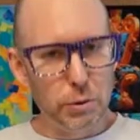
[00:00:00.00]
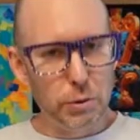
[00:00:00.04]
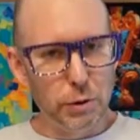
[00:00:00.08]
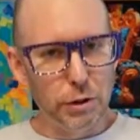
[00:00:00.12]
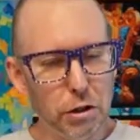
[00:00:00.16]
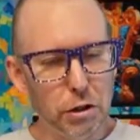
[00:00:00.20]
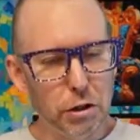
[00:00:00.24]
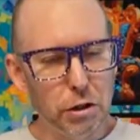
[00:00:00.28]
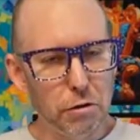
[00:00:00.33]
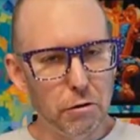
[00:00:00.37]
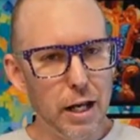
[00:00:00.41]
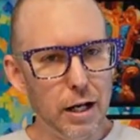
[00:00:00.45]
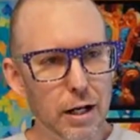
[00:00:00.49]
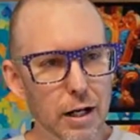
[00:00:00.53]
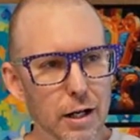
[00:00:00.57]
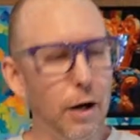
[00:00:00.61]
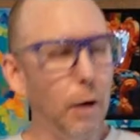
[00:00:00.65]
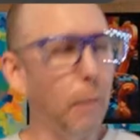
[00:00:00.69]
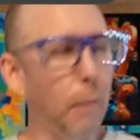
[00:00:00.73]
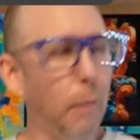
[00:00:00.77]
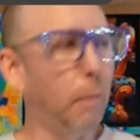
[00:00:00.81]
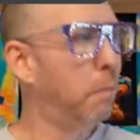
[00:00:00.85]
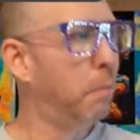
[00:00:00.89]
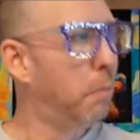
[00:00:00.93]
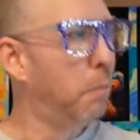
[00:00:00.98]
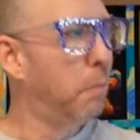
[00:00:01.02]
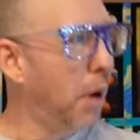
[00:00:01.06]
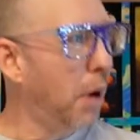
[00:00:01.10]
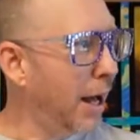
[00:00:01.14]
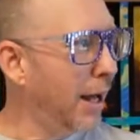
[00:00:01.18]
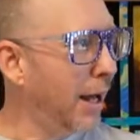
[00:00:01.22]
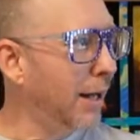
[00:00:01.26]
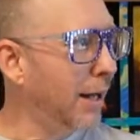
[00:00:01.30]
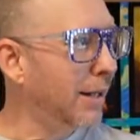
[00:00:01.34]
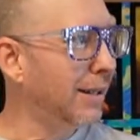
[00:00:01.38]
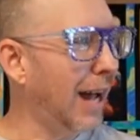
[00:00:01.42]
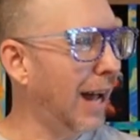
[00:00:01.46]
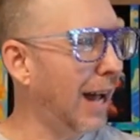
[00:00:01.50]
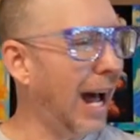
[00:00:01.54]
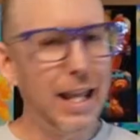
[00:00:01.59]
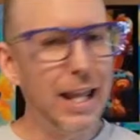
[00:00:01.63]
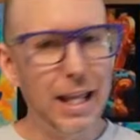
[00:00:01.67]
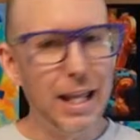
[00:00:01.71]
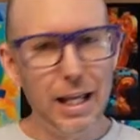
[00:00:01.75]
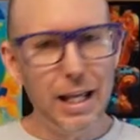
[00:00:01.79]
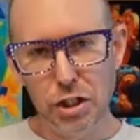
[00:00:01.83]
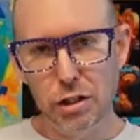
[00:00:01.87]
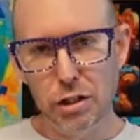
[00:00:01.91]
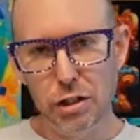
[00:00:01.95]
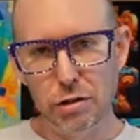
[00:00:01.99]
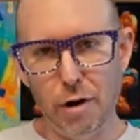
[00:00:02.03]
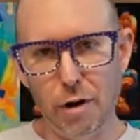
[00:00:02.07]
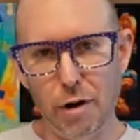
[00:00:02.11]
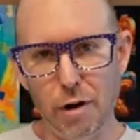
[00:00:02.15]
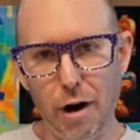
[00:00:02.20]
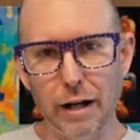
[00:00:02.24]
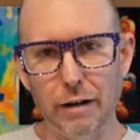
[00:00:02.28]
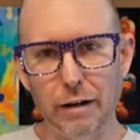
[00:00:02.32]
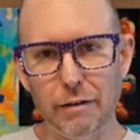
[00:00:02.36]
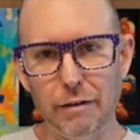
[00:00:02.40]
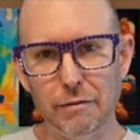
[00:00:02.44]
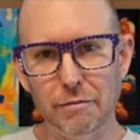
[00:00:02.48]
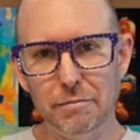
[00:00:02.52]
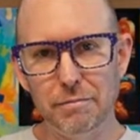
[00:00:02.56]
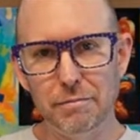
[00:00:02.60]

want Joanne here, but I think she's right.